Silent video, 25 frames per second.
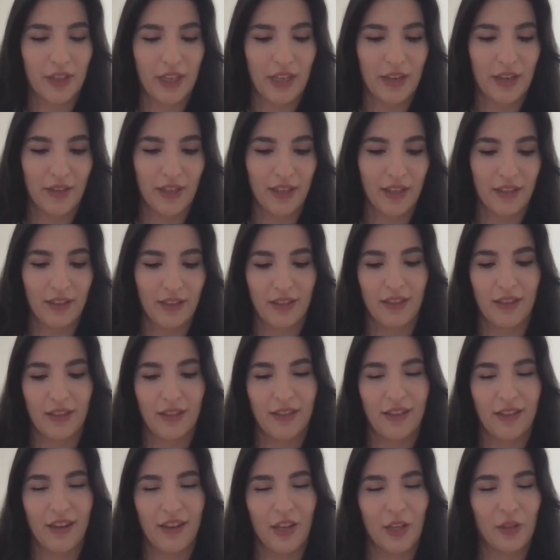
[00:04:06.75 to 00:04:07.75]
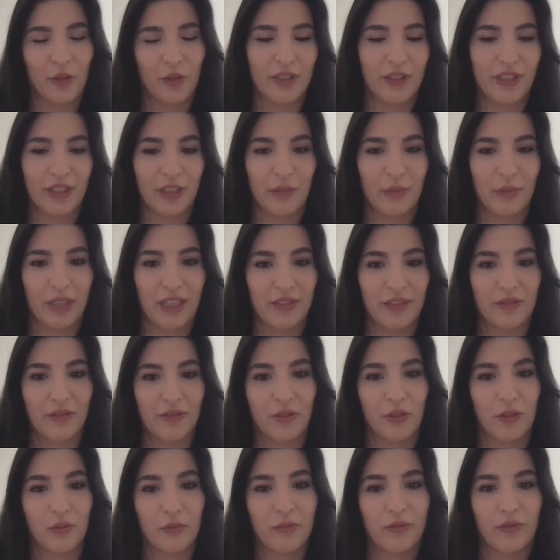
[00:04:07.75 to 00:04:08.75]
we have an IoT
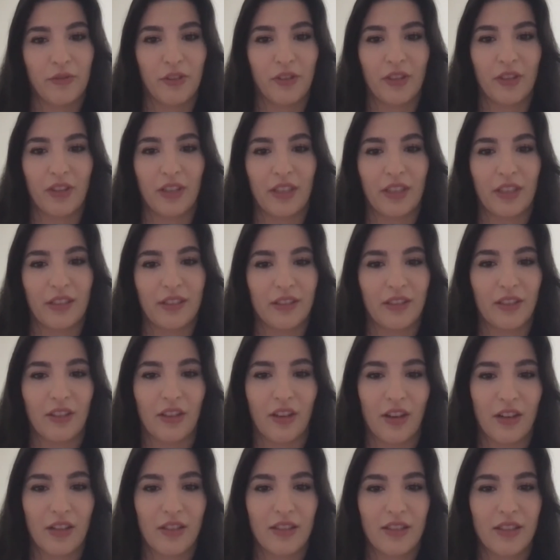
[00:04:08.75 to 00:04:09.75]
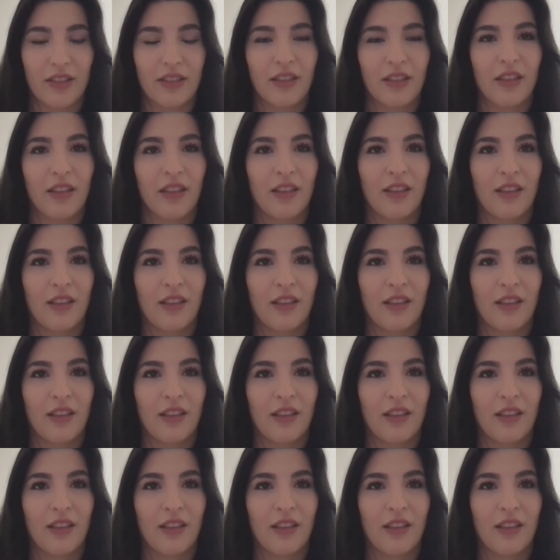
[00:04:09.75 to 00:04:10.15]
platform for connecting cars.